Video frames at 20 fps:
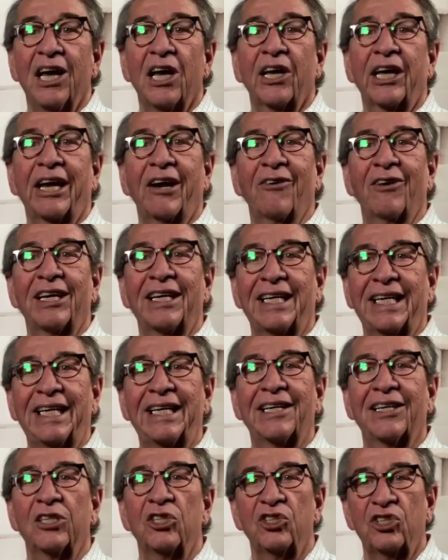
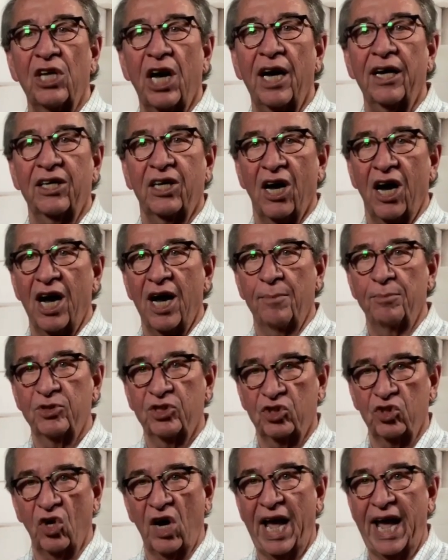
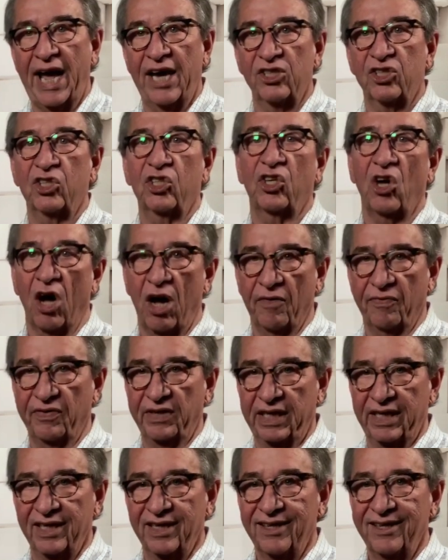
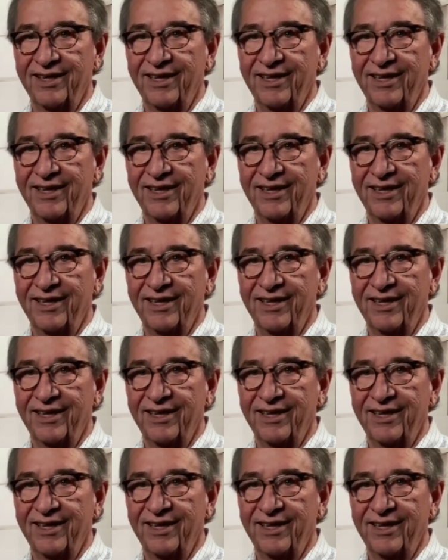GaryLeland.com/coffee.